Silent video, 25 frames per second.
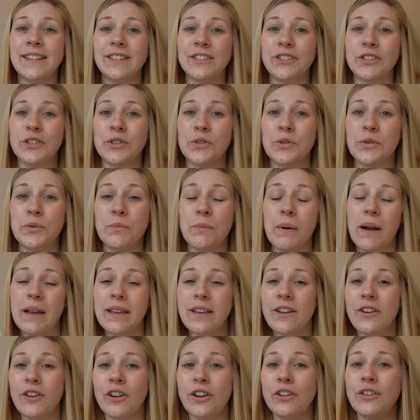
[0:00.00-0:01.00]
to buy
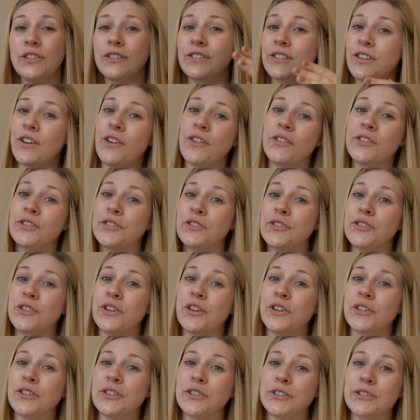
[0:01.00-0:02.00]
your clothes or sew
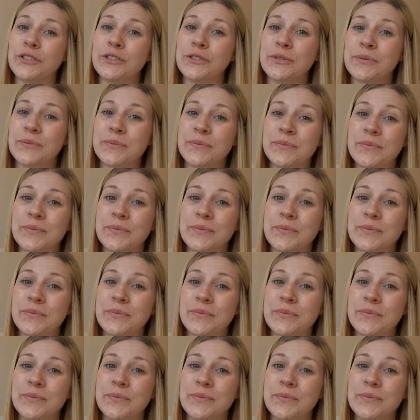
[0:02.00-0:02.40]
your clothes.